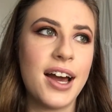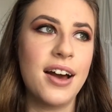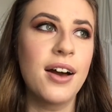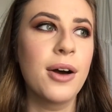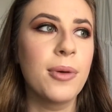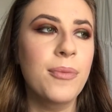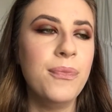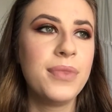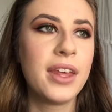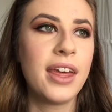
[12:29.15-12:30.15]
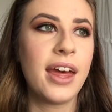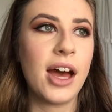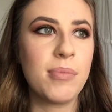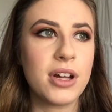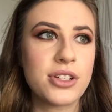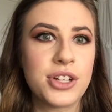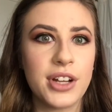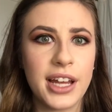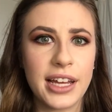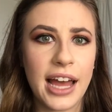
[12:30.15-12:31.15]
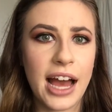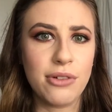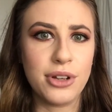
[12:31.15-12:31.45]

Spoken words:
I'm not sure like how